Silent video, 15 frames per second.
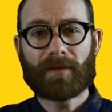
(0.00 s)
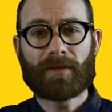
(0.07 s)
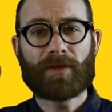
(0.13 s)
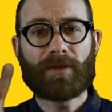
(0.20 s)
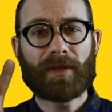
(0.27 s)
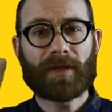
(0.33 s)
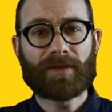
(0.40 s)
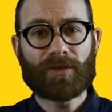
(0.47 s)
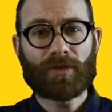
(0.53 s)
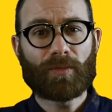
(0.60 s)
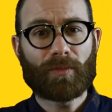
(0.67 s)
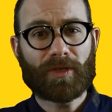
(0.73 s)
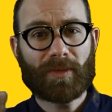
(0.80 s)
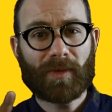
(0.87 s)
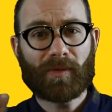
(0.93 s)
to the
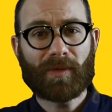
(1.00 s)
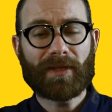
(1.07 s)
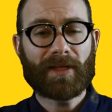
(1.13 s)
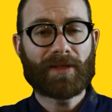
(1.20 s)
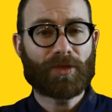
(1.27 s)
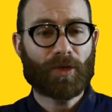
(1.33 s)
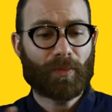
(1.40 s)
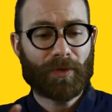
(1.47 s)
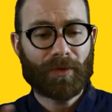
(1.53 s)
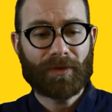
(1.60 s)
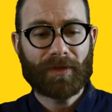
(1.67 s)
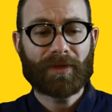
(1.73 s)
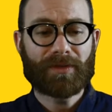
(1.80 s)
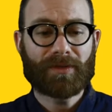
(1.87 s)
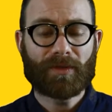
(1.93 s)
consumers, between the interpreter
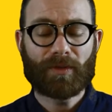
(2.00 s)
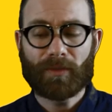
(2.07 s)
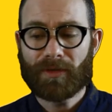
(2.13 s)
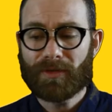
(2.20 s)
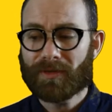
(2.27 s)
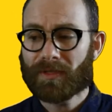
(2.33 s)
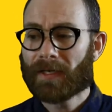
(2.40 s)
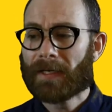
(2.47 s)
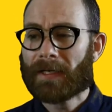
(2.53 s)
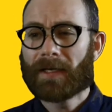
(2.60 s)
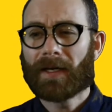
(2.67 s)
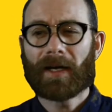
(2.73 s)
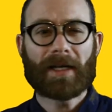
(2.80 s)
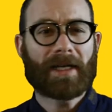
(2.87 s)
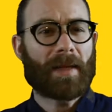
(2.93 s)
and the consumers,
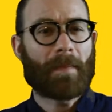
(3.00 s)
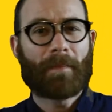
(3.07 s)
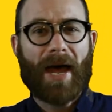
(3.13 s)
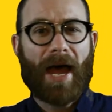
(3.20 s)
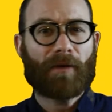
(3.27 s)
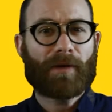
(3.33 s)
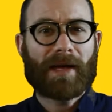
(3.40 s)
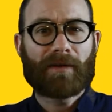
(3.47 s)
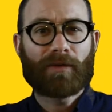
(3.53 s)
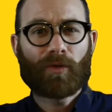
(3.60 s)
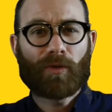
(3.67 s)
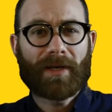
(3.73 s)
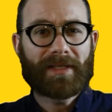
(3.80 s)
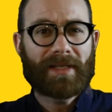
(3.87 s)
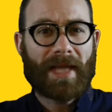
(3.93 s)
any background
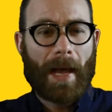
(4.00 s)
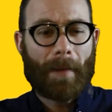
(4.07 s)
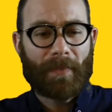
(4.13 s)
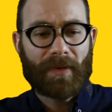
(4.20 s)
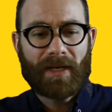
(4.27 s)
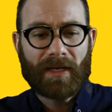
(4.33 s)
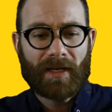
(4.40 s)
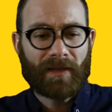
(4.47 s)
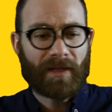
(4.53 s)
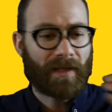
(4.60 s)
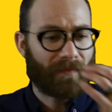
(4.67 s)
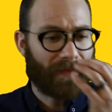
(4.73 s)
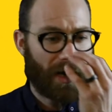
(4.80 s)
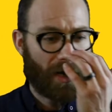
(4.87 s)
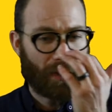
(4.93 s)
noise happening in the
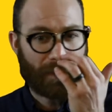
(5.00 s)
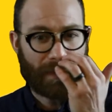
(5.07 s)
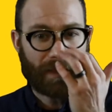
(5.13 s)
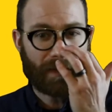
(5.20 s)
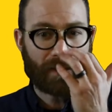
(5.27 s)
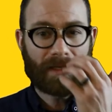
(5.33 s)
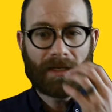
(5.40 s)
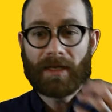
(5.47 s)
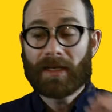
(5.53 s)
environment,